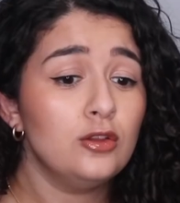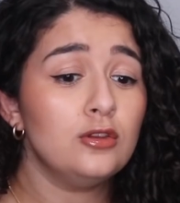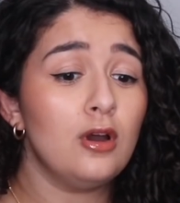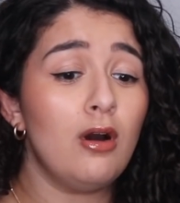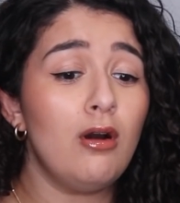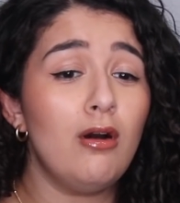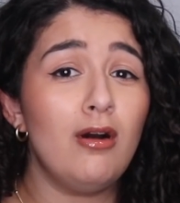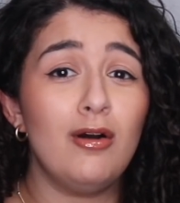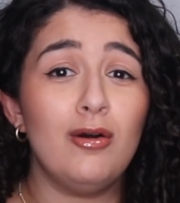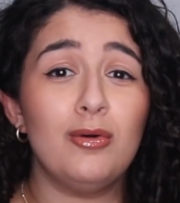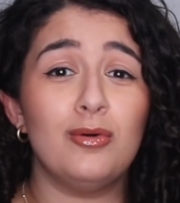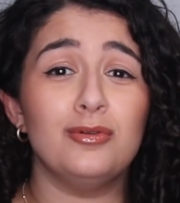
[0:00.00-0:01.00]

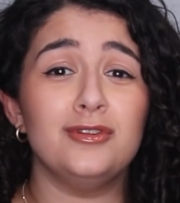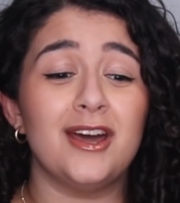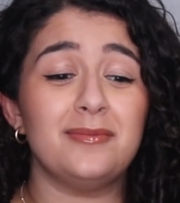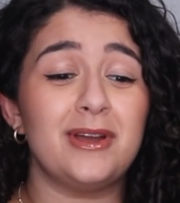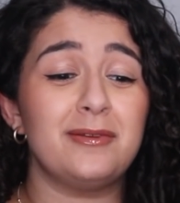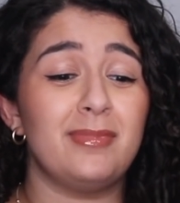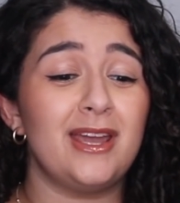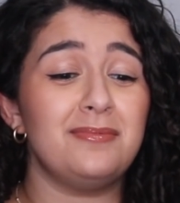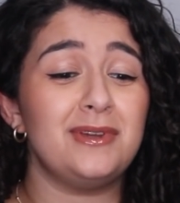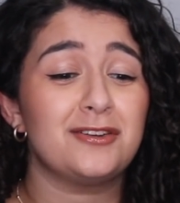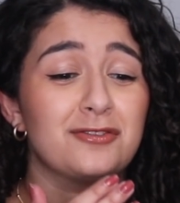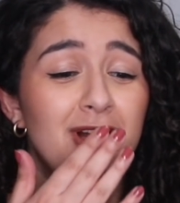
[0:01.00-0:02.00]
No, not my
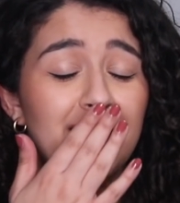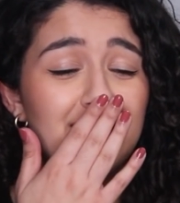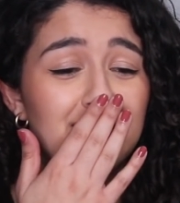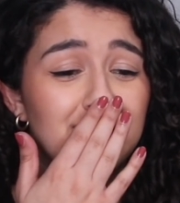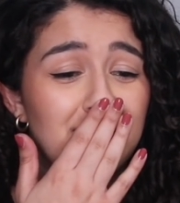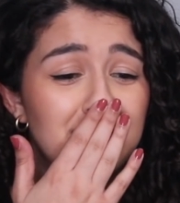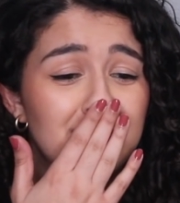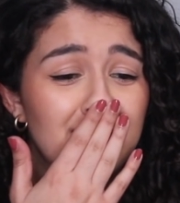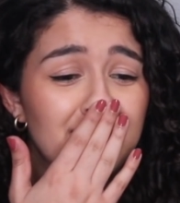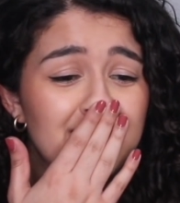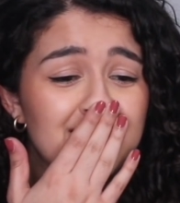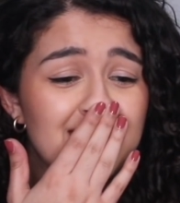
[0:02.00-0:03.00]
baby crying alone on this